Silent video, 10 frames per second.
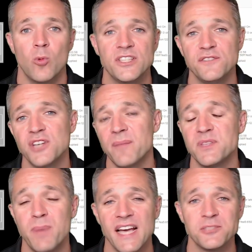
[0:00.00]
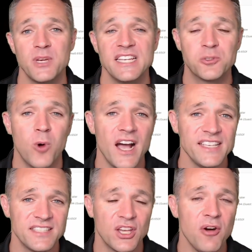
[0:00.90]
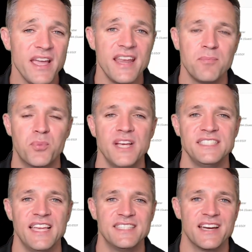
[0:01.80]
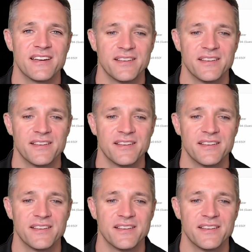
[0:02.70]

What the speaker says: Once you've typed the password in twice, go ahead and press enter.